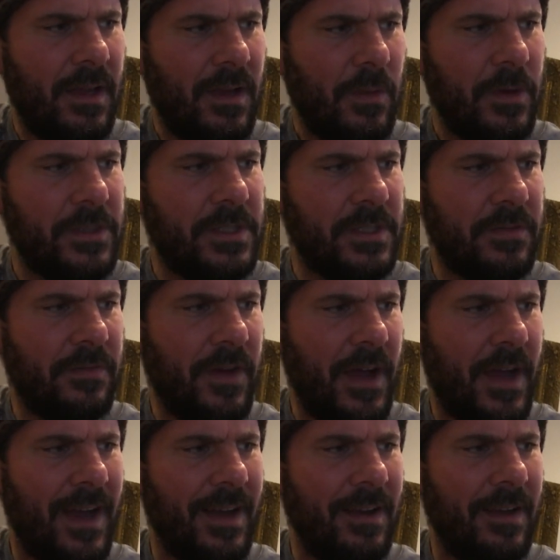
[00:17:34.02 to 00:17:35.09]
which is
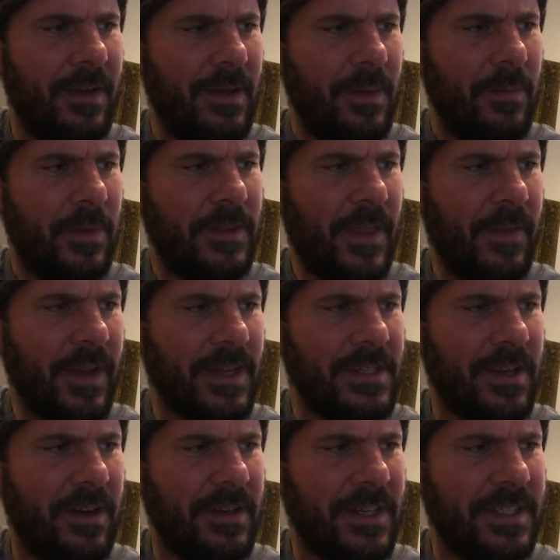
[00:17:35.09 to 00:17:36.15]
fine, but then the
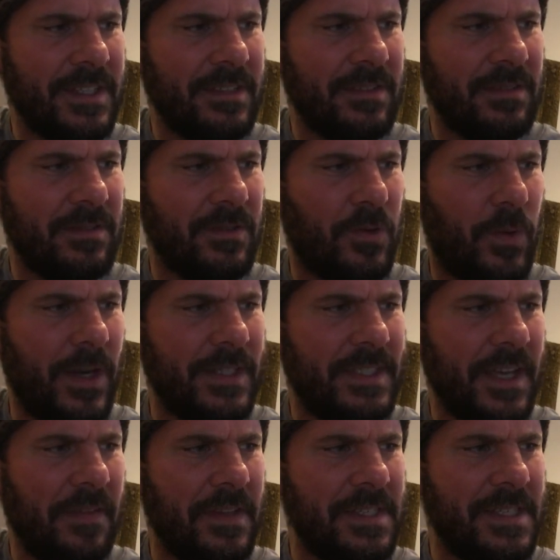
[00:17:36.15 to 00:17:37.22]
guitar doesn't quite
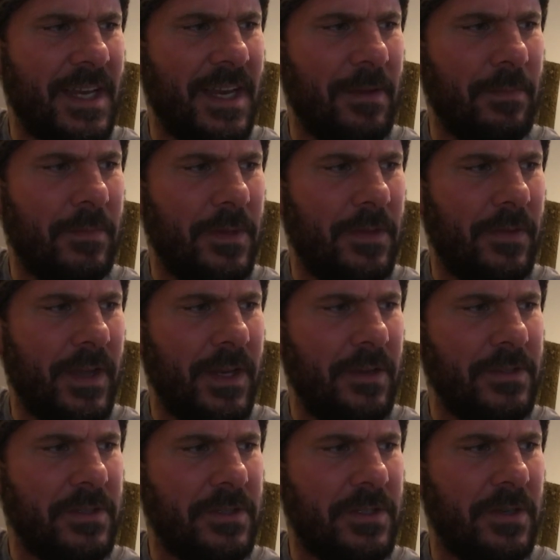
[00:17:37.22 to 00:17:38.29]
sound the same. You've got to
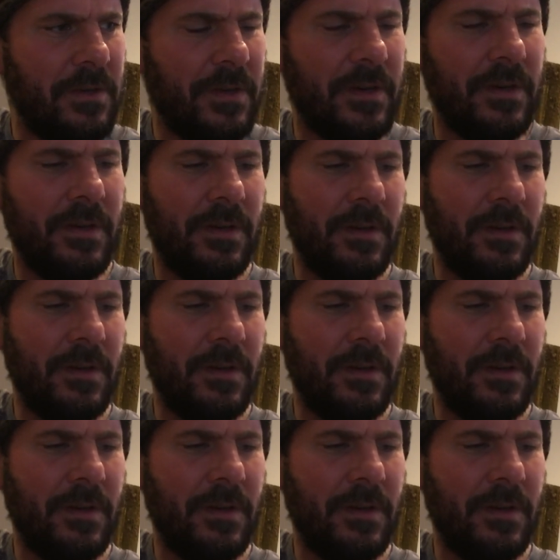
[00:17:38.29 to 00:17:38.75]
use your tuner.